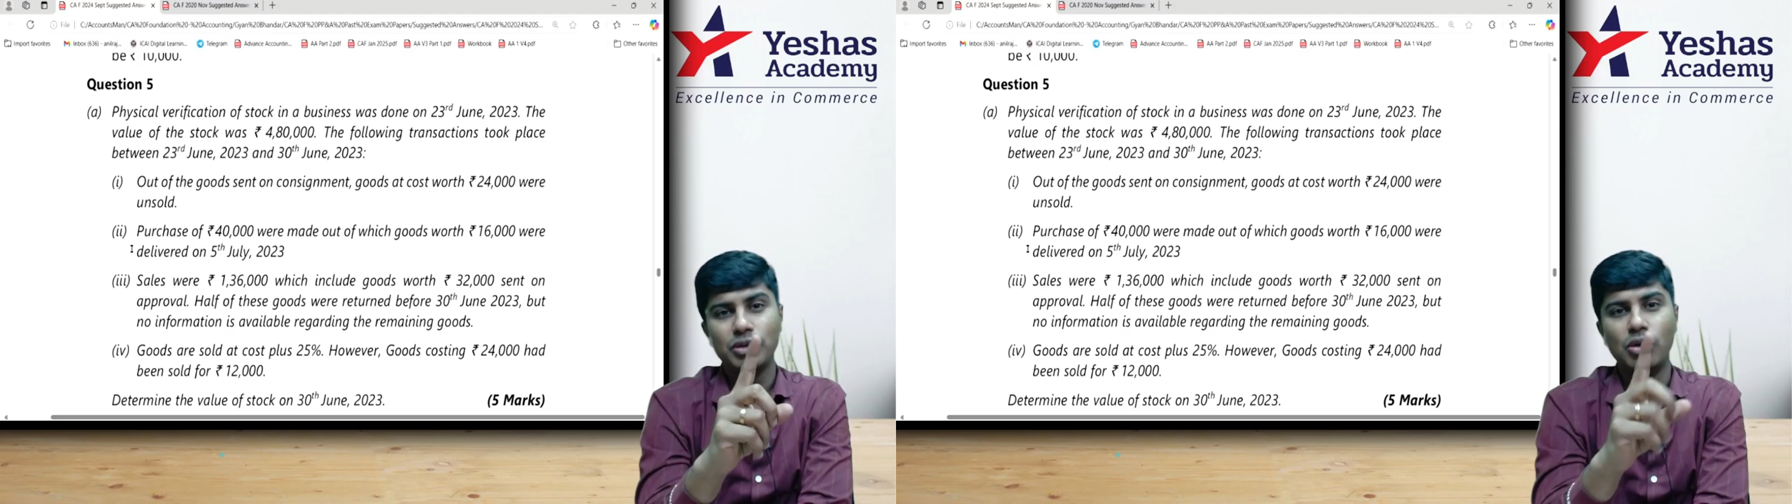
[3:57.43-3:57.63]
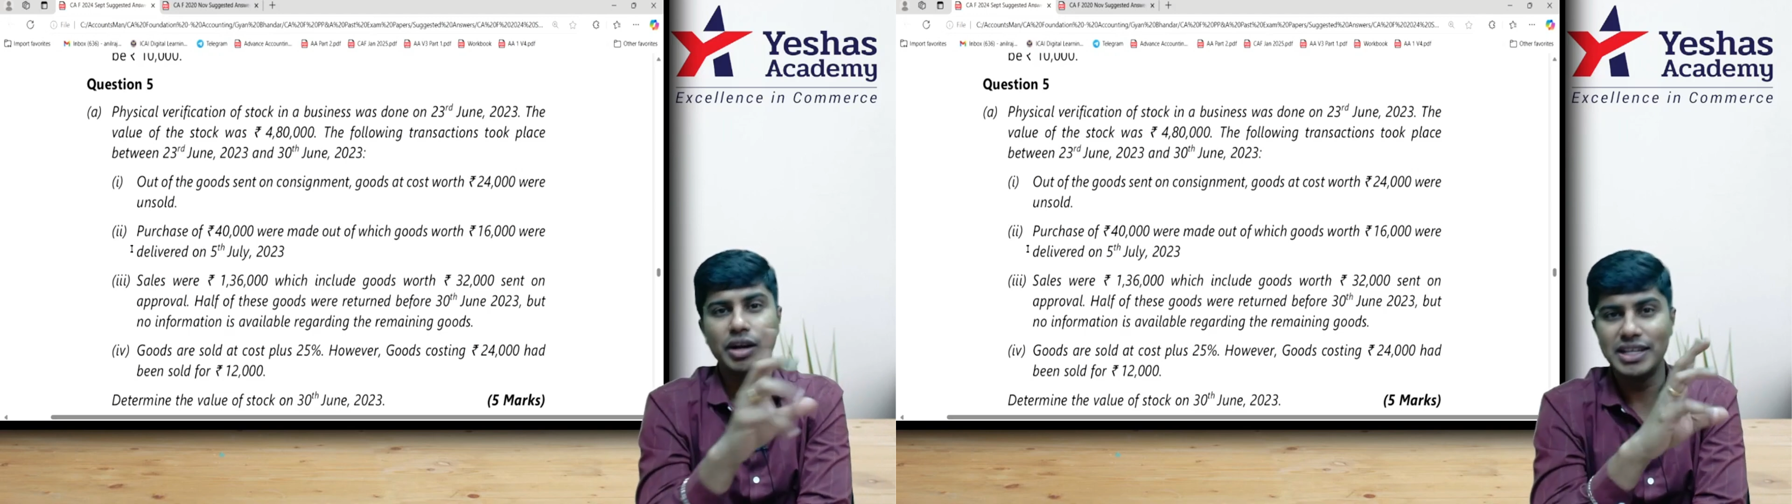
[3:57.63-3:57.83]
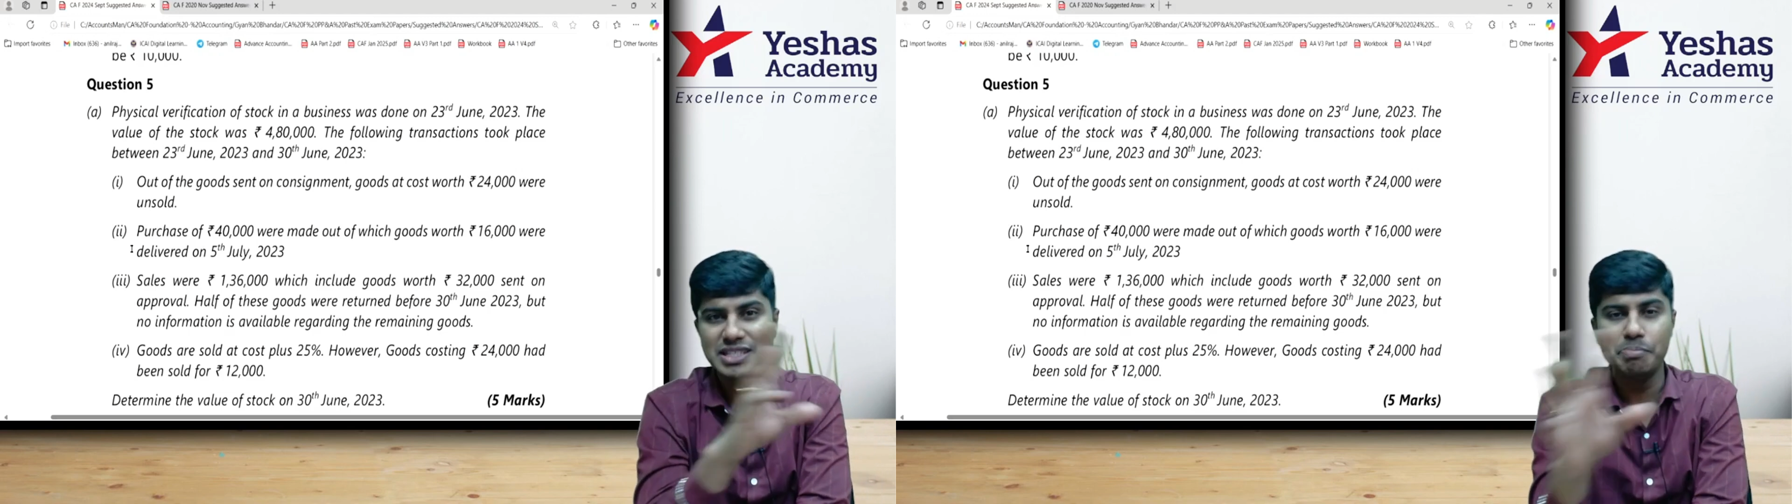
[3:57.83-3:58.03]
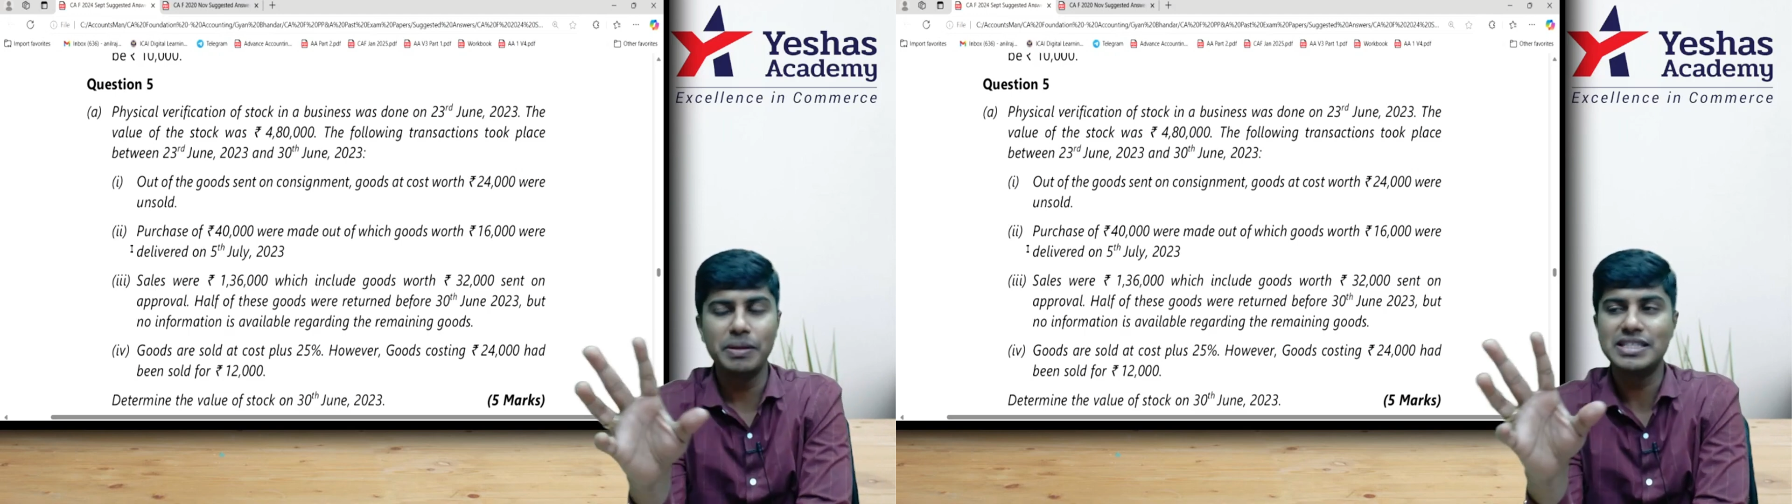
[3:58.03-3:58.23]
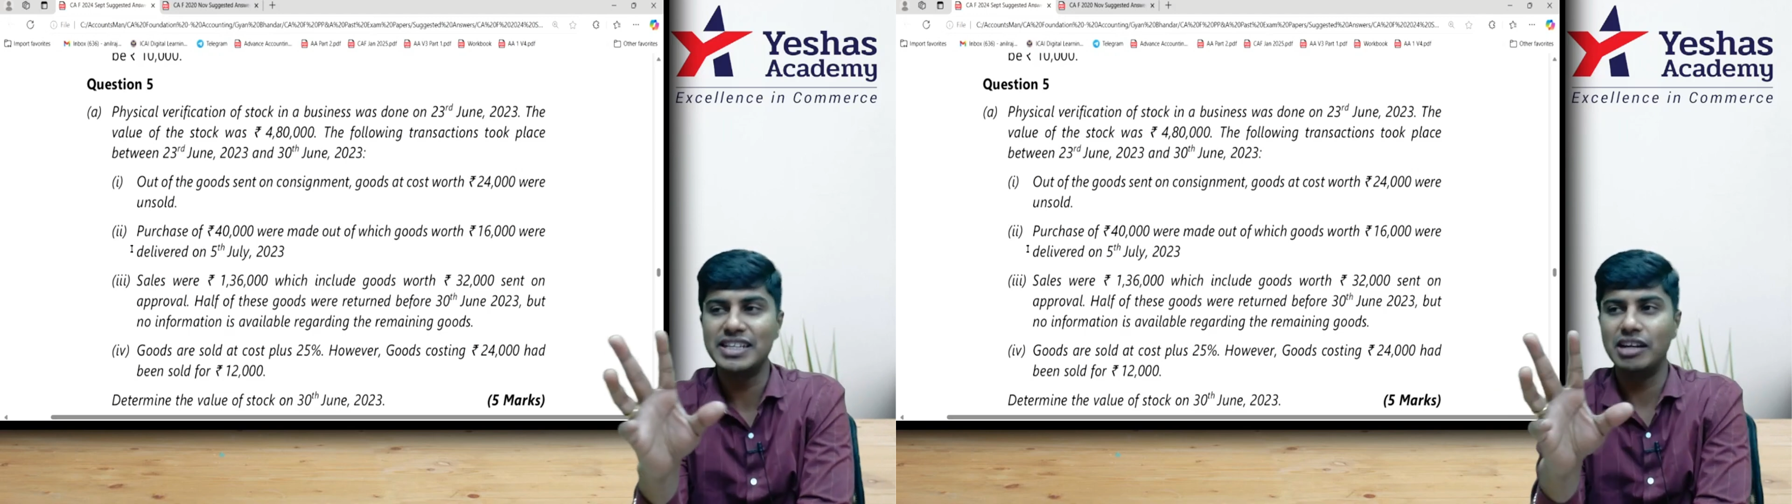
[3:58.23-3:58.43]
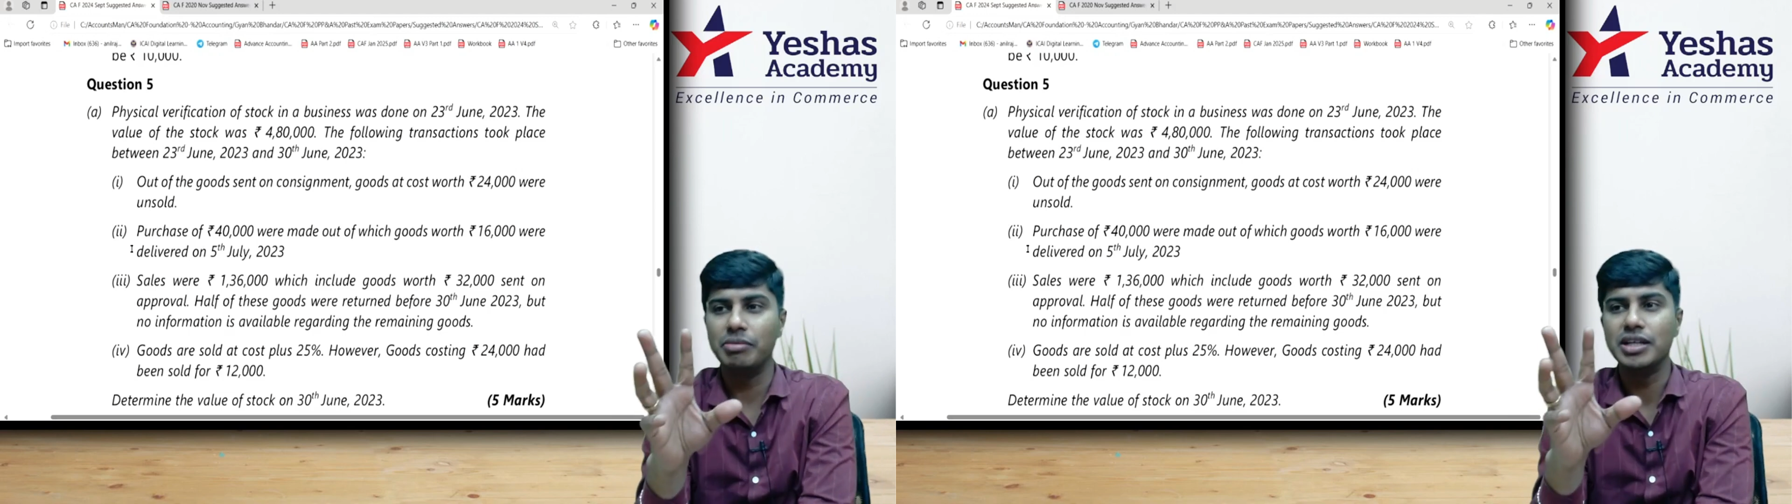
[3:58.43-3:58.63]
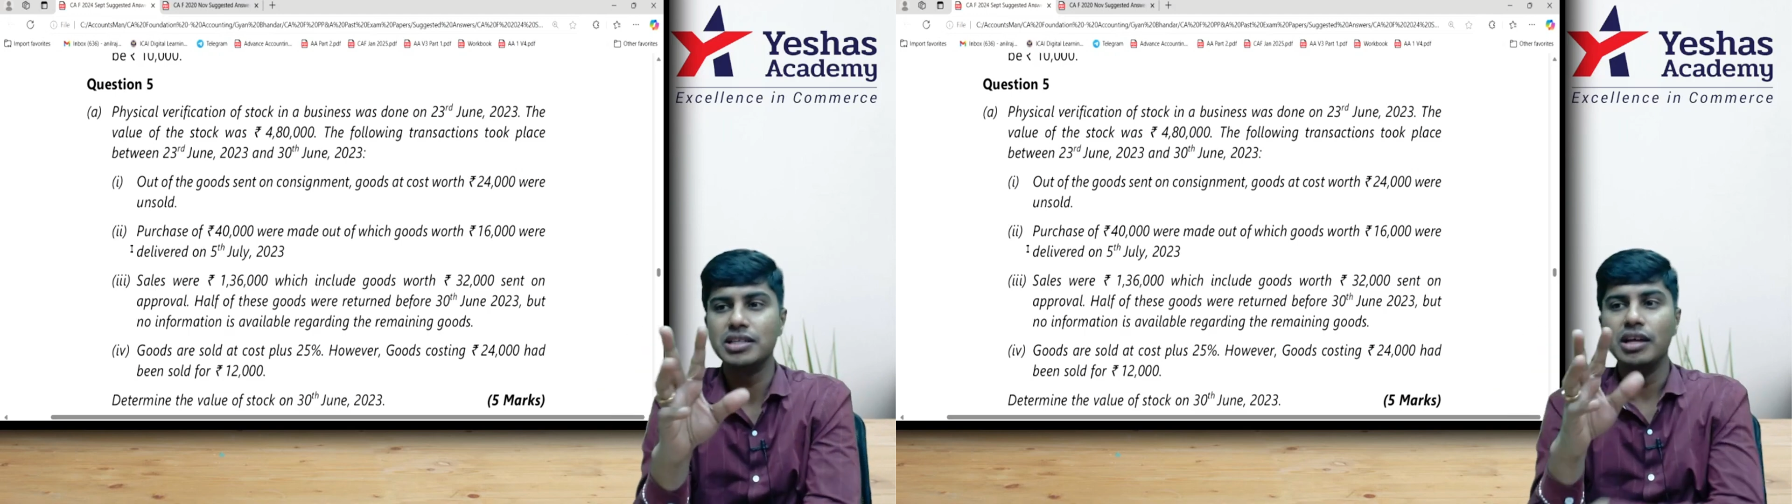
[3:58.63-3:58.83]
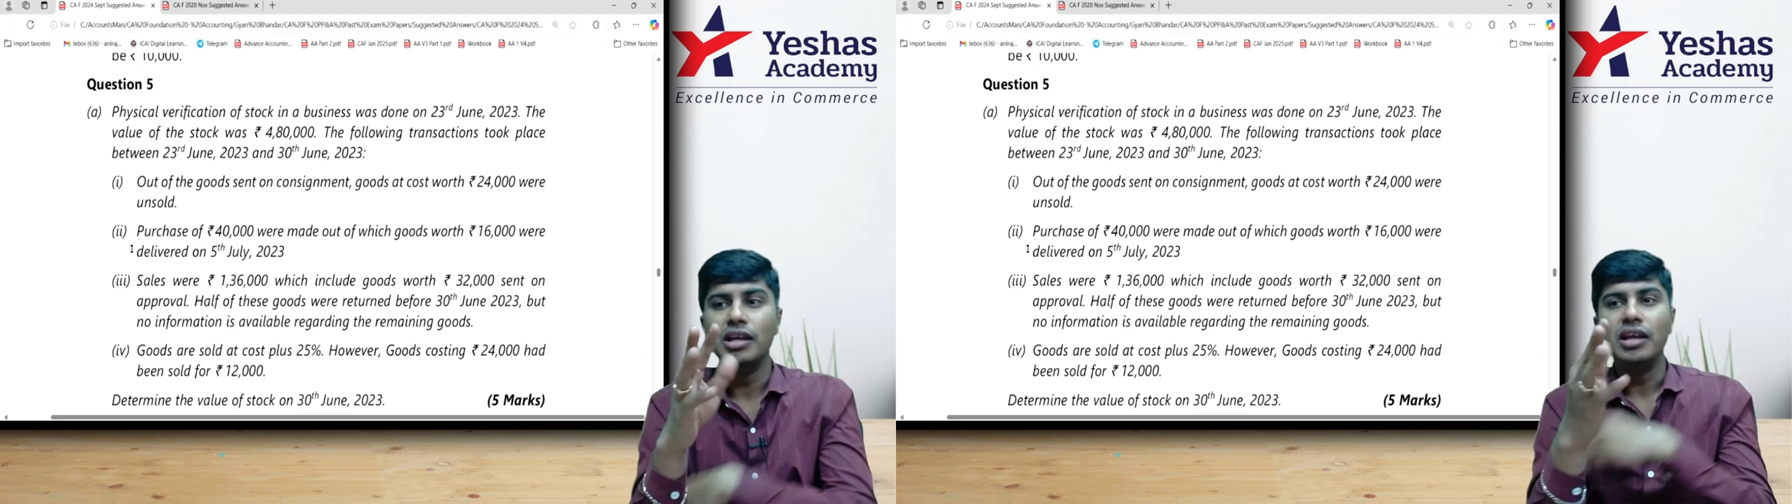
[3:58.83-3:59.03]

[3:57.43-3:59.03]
or in a simple statement,